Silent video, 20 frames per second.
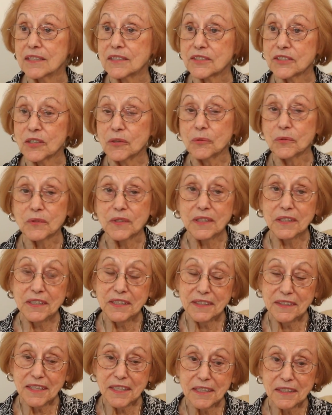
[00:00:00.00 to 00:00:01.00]
so
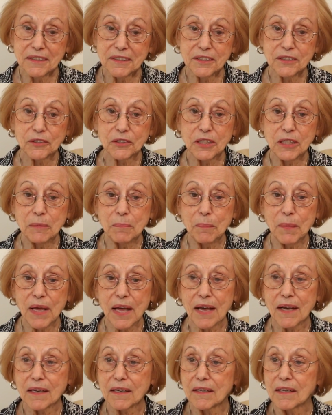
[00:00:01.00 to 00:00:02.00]
they took him
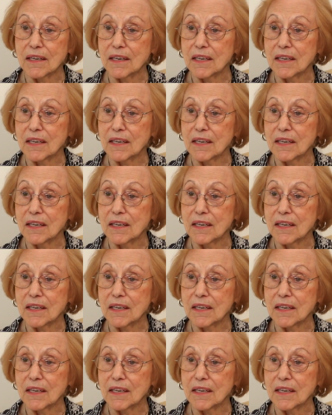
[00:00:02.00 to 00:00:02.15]
back